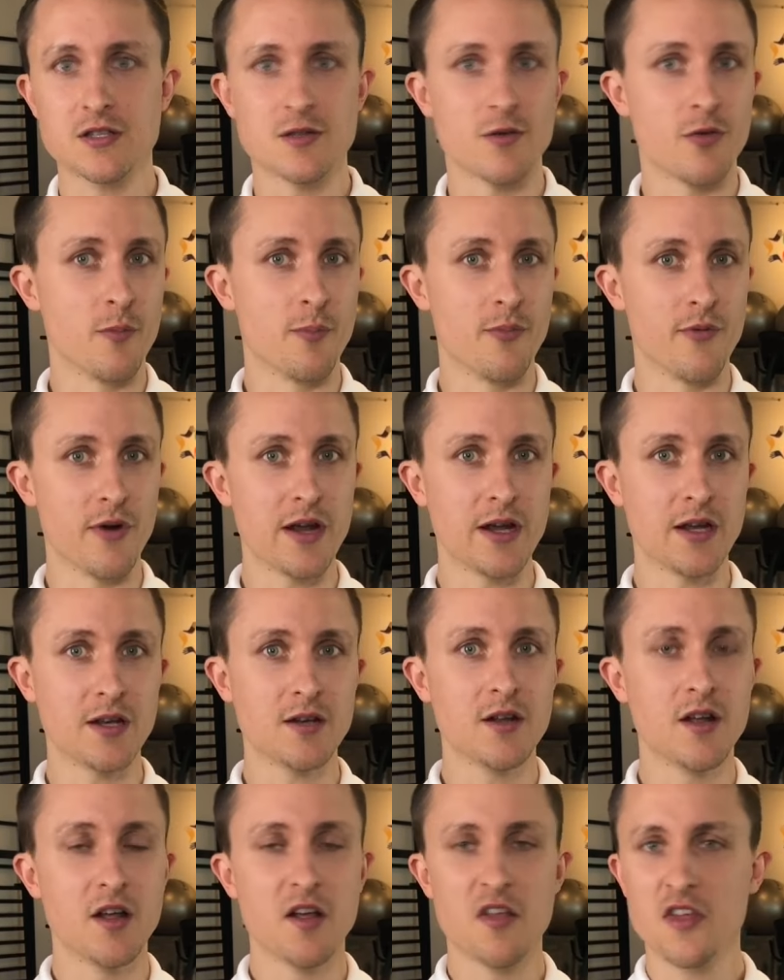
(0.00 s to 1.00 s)
to the brain
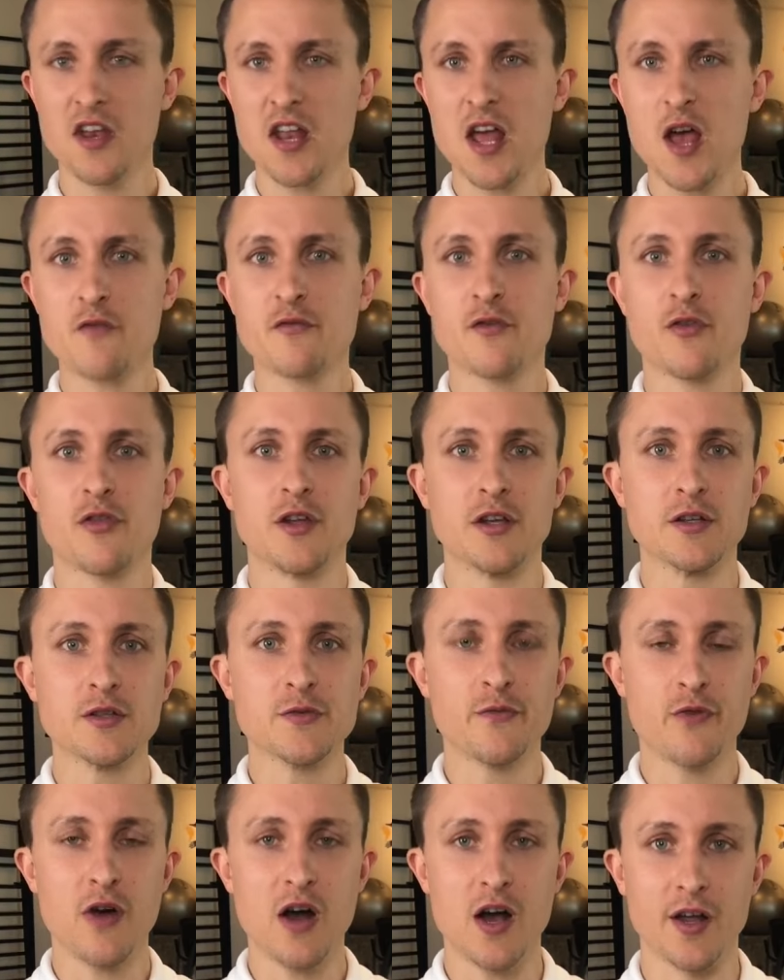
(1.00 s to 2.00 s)
that everything is
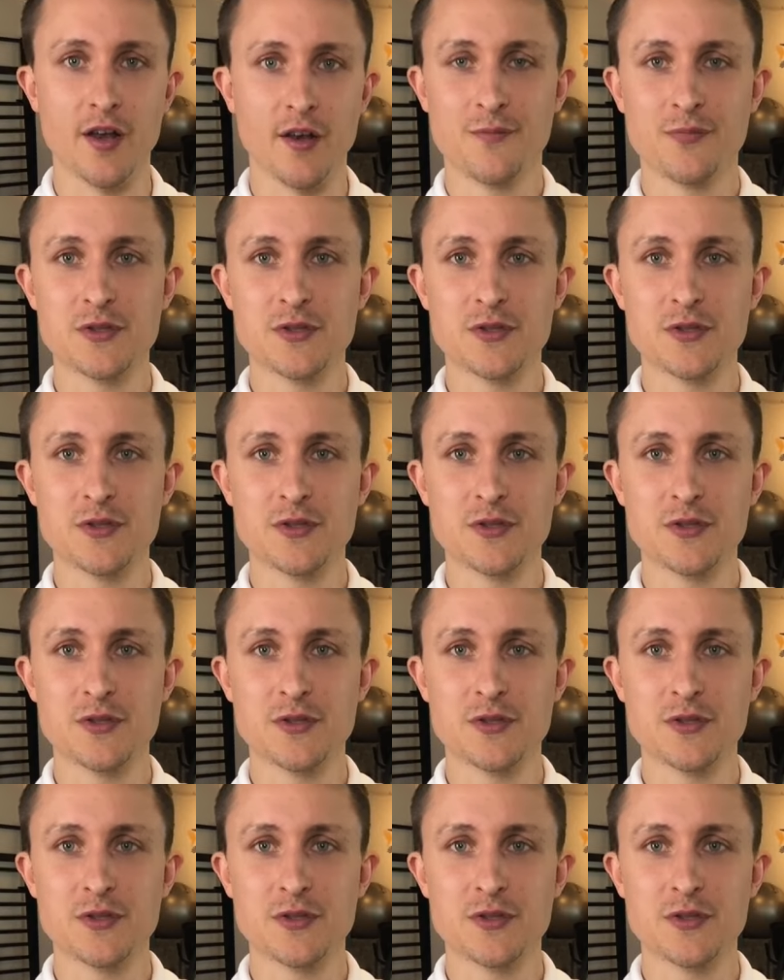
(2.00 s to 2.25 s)
fine.